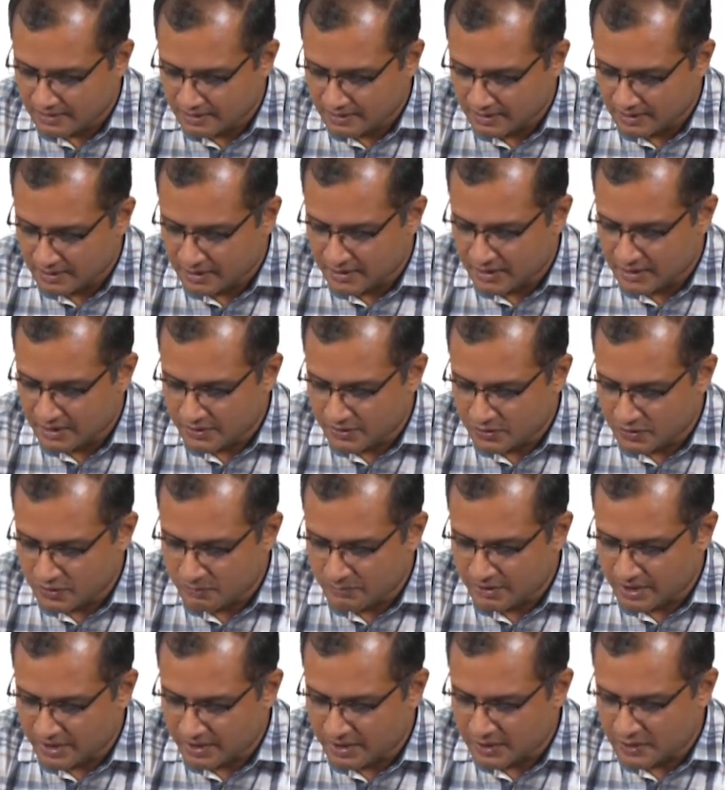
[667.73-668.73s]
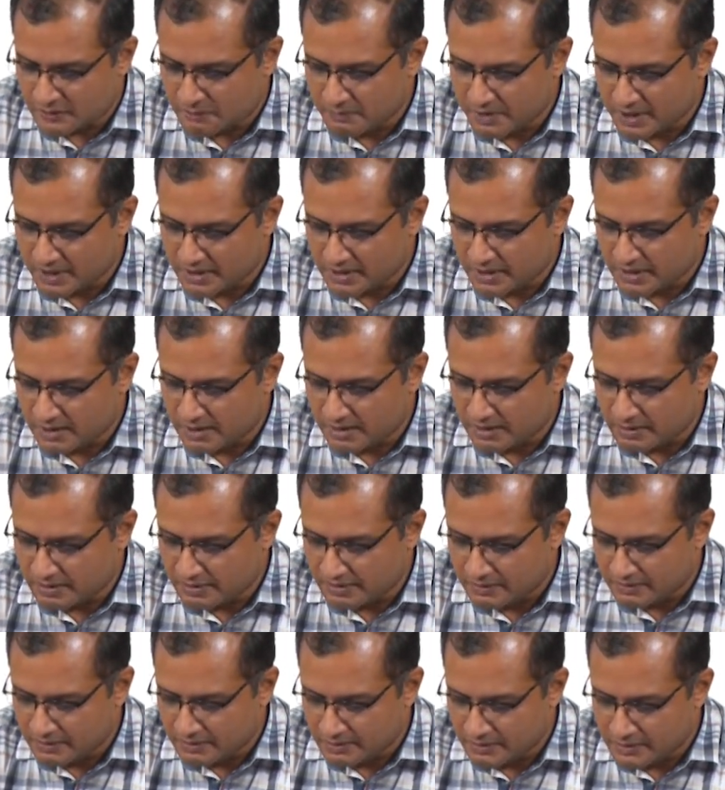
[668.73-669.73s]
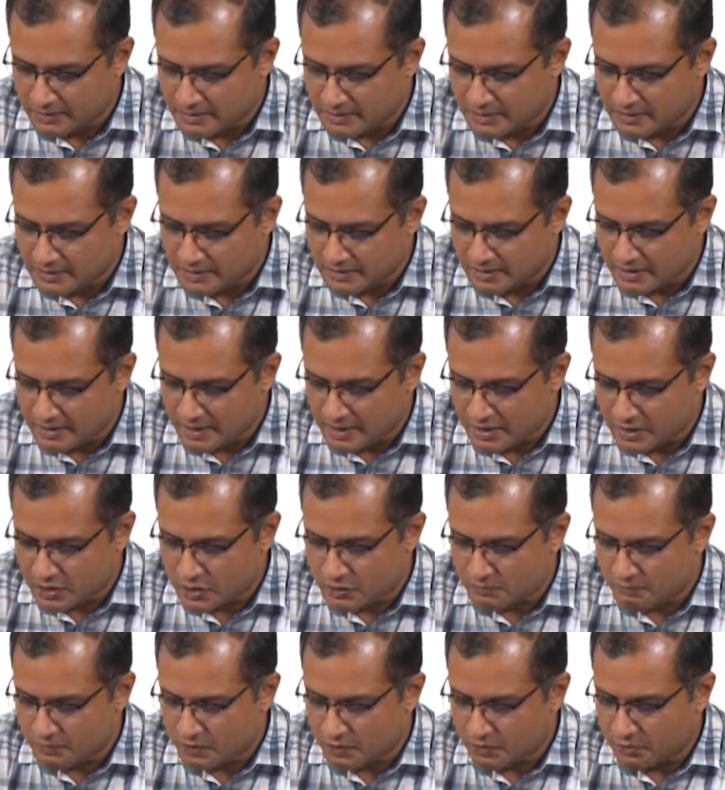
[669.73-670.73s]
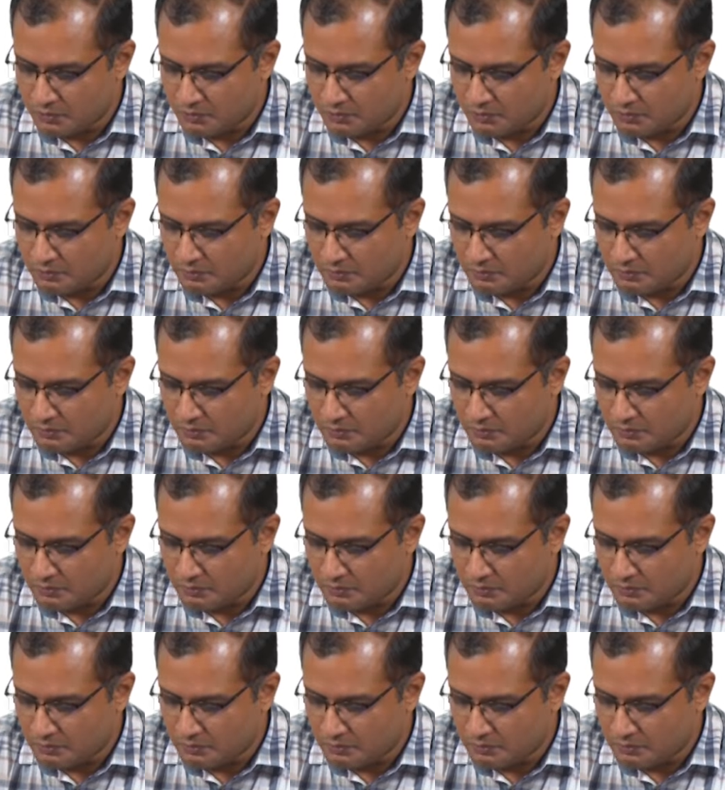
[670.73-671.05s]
e raised to minus beta h mu